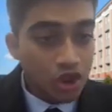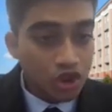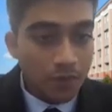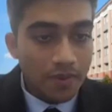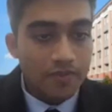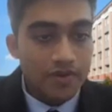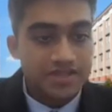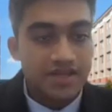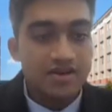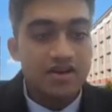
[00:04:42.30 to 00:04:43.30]
ShopUp
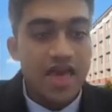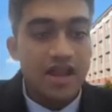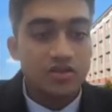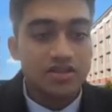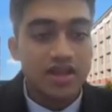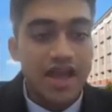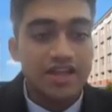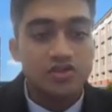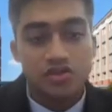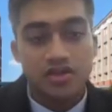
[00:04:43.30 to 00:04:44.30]
Reseller allows clients
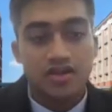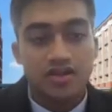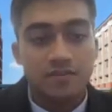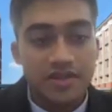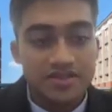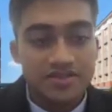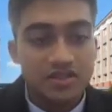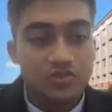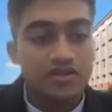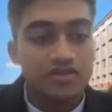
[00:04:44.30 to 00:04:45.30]
to start their business
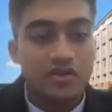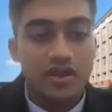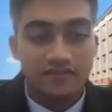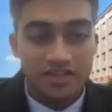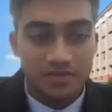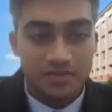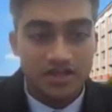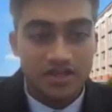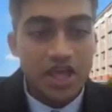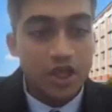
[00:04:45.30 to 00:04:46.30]
with zero investment.
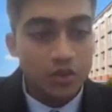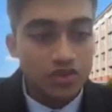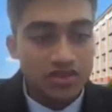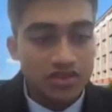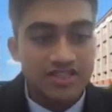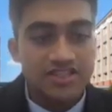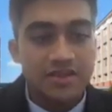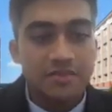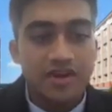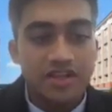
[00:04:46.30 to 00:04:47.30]
Users can
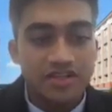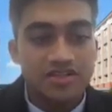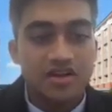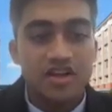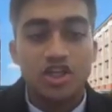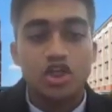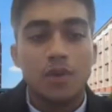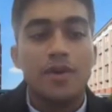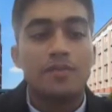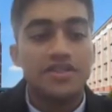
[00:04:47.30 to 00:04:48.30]
simply register in the
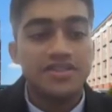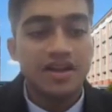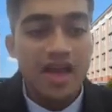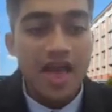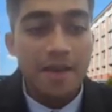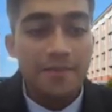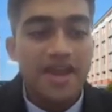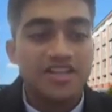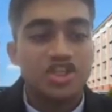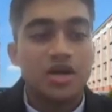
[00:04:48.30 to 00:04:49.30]
ShopUp Reseller app
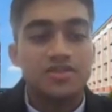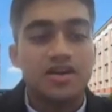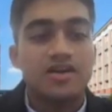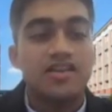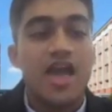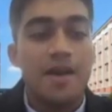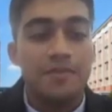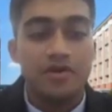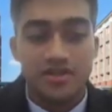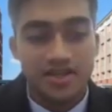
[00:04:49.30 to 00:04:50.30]
and jumpstart their happy
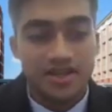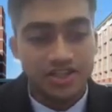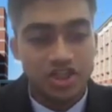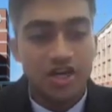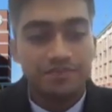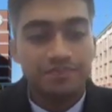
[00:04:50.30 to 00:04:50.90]
reselling journey.